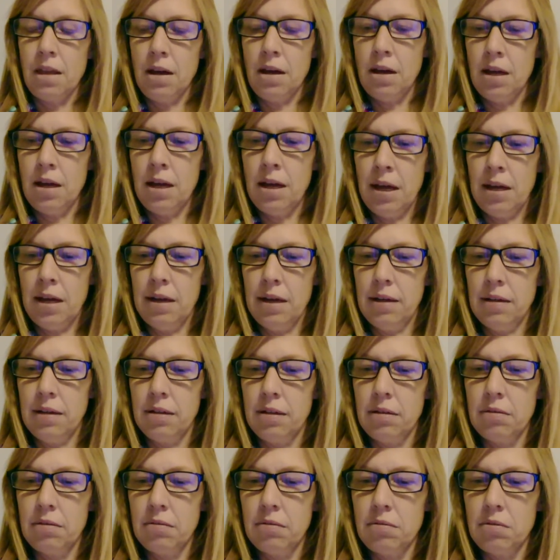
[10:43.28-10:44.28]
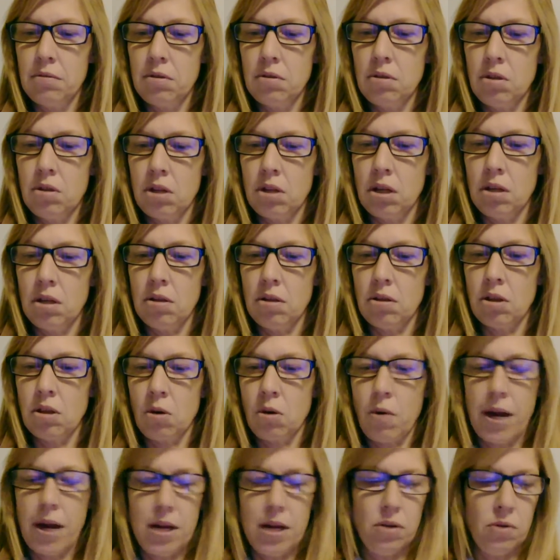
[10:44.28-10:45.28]
and the
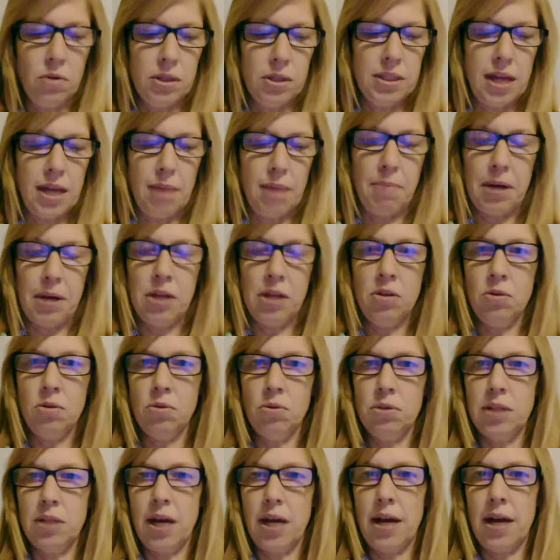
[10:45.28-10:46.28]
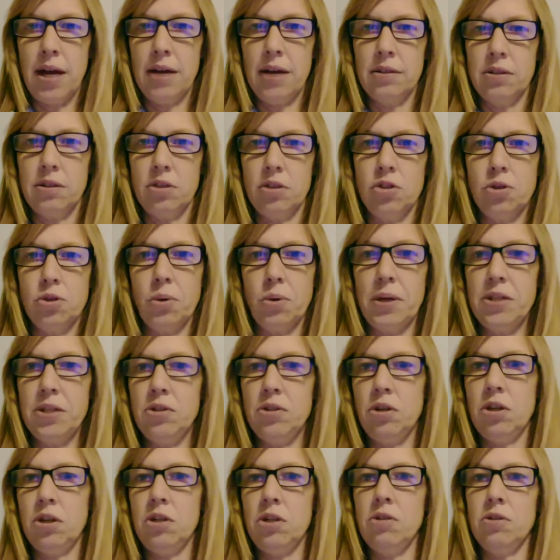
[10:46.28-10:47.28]
quiet noise app I use, it has a choice.
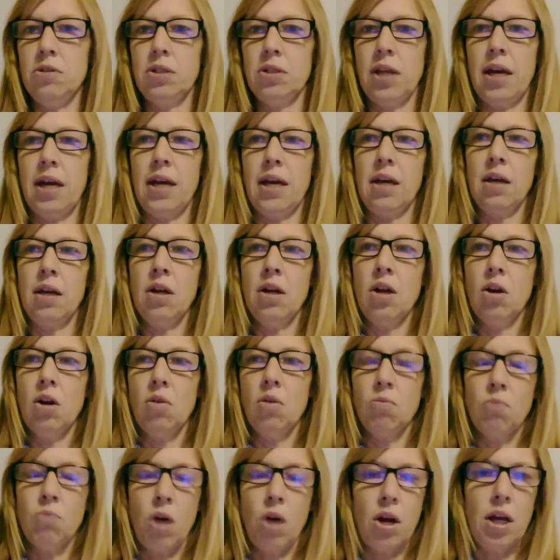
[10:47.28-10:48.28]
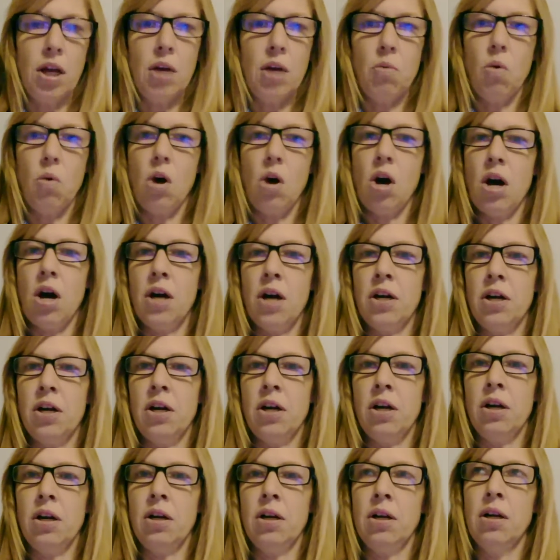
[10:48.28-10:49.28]
You could use like running
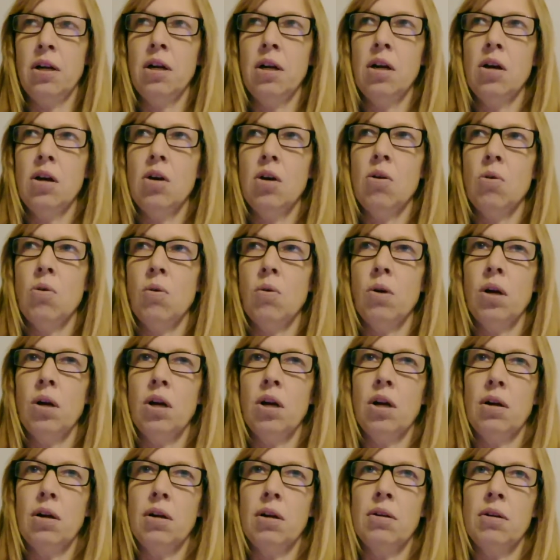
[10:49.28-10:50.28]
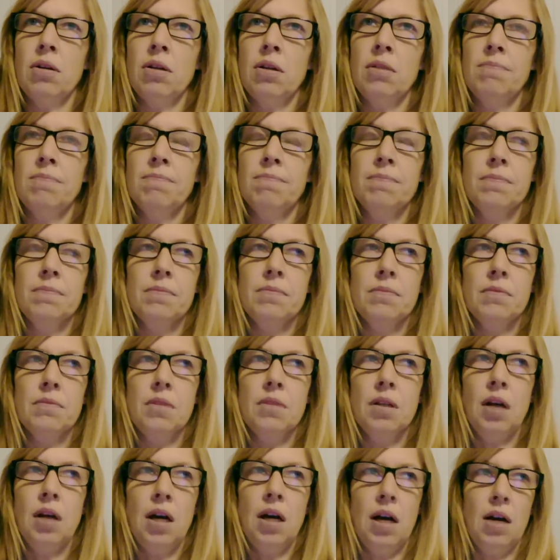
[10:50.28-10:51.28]
water, or
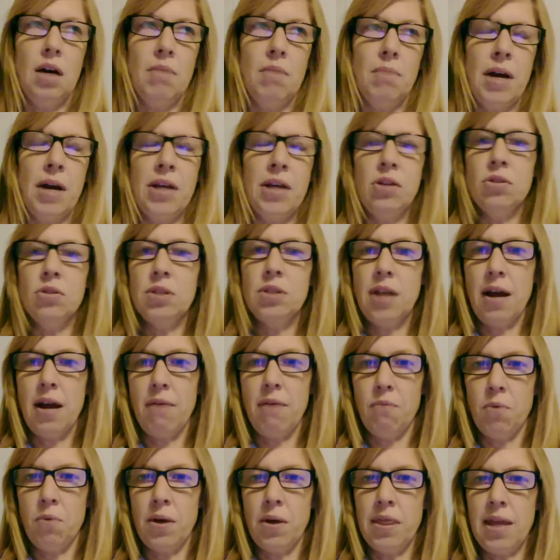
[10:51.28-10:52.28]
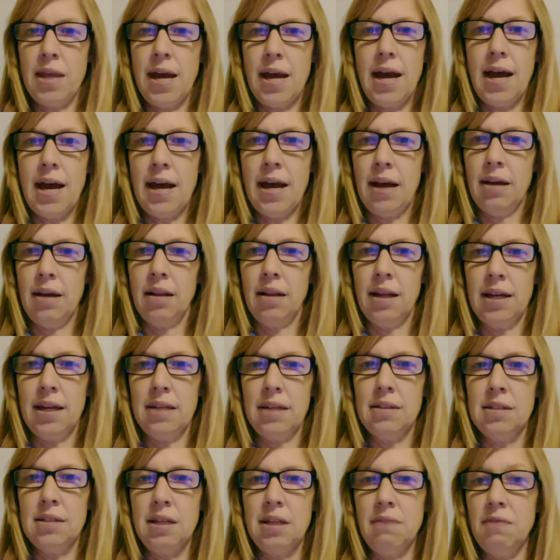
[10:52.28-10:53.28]
I used to have one that had
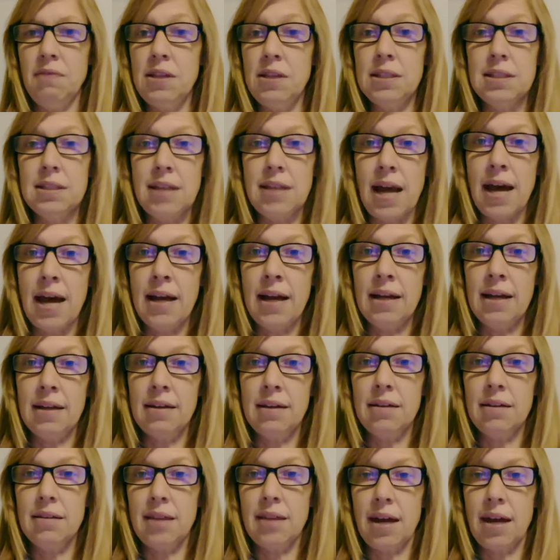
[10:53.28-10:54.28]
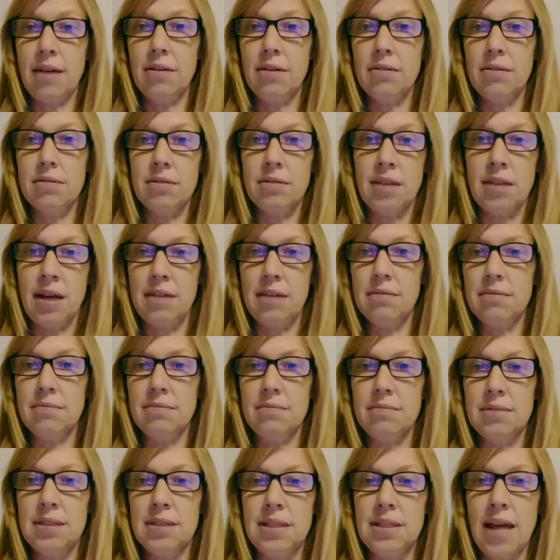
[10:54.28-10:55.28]
like TV static, that
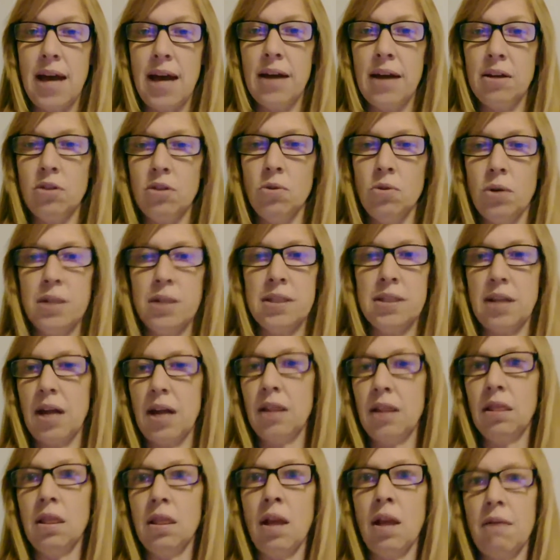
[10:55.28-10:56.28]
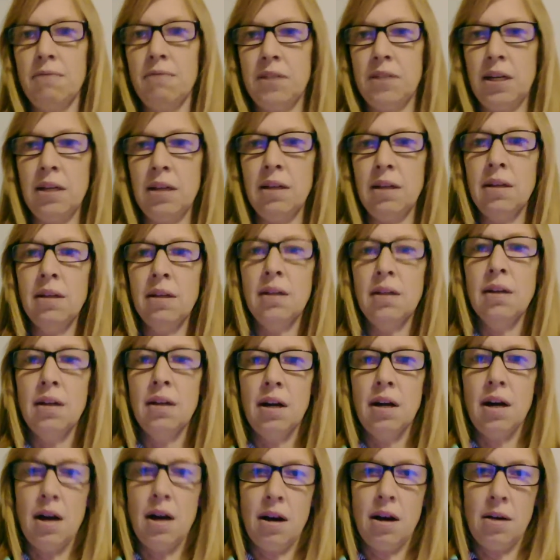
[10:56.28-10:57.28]
static noise, and I loved it.
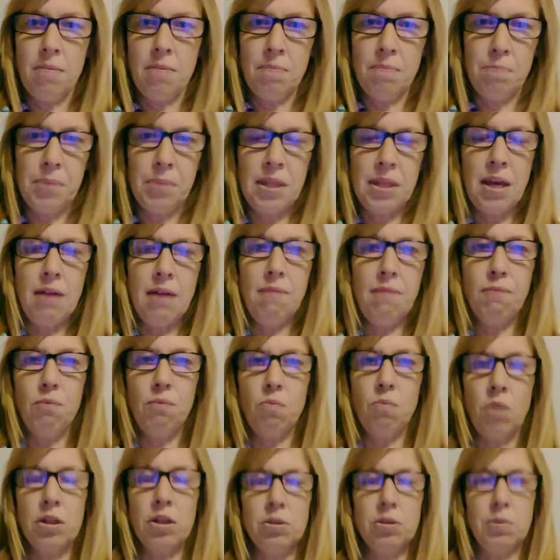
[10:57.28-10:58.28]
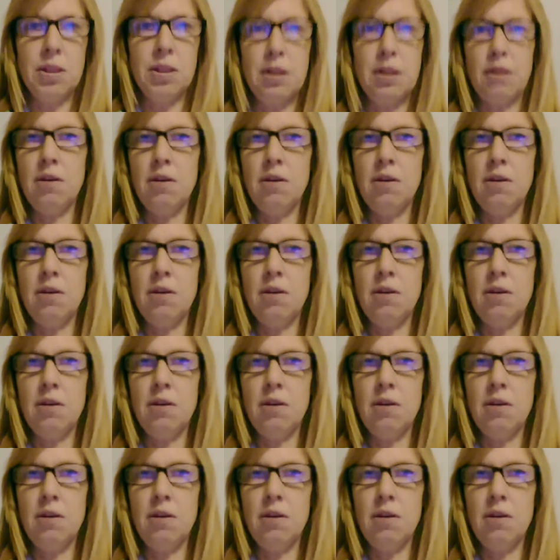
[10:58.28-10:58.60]
But they have ones with,